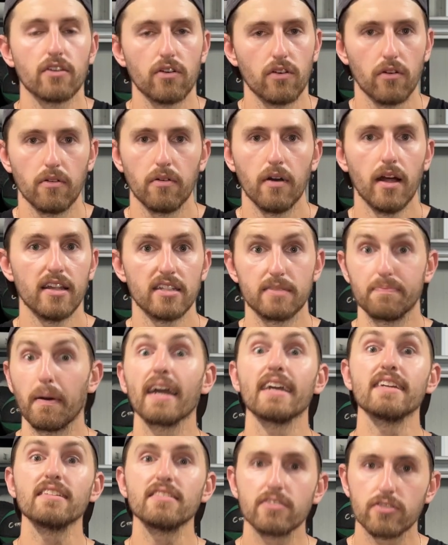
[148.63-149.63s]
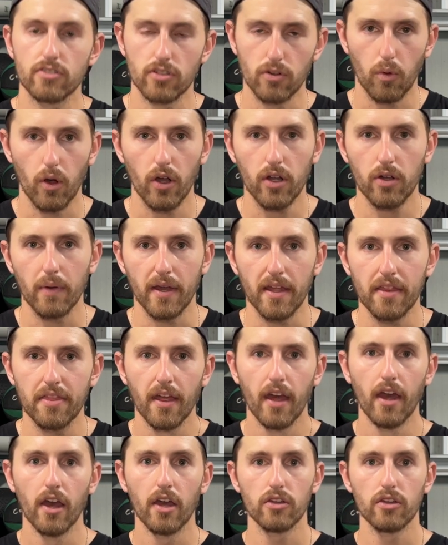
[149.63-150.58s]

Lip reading: or space to work with,